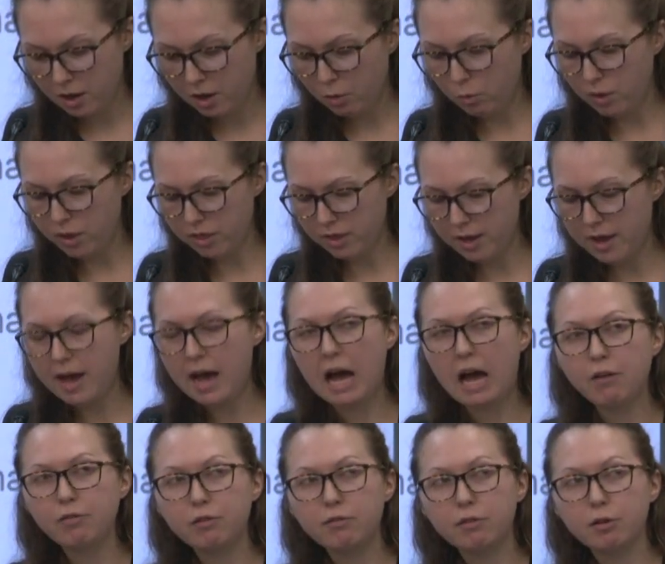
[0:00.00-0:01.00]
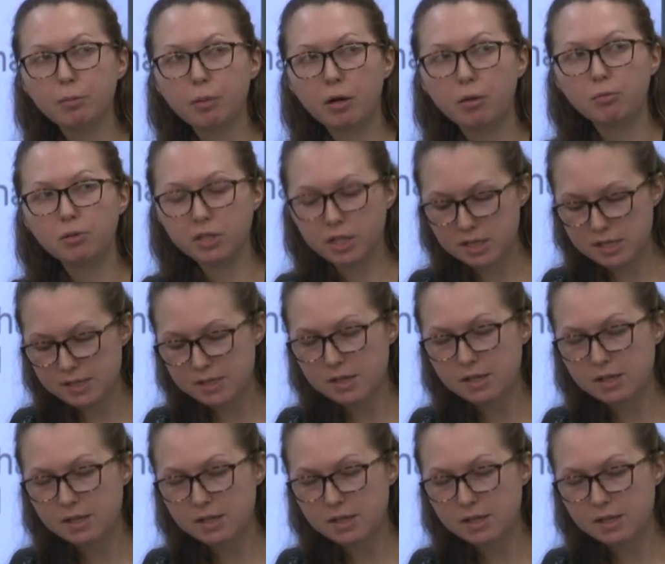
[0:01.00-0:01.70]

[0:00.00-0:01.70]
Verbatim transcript: with half of Republicans